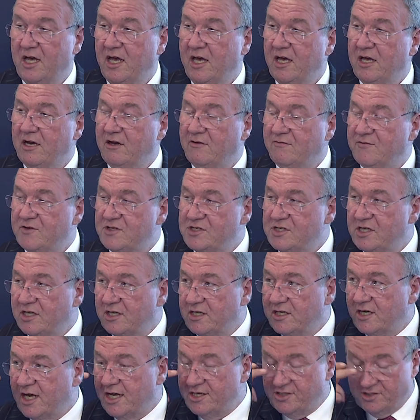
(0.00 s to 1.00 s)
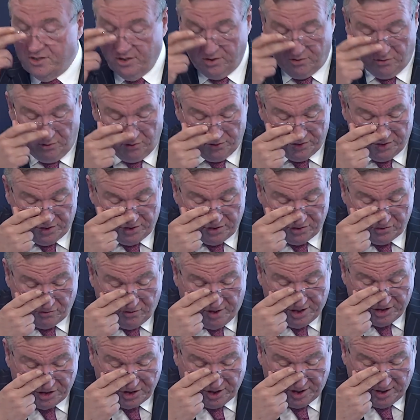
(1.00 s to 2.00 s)
and it facilitates the court's
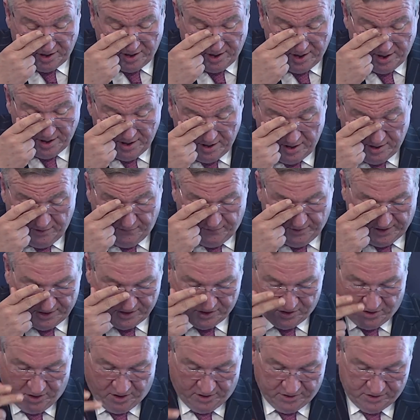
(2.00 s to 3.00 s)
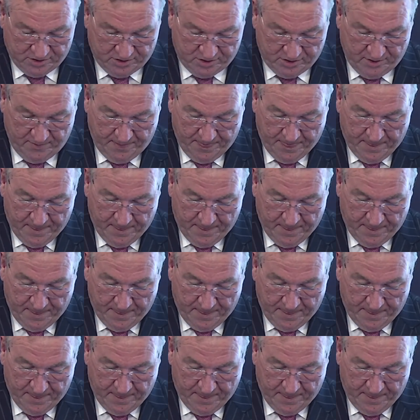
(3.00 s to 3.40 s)
discretion to fix costs.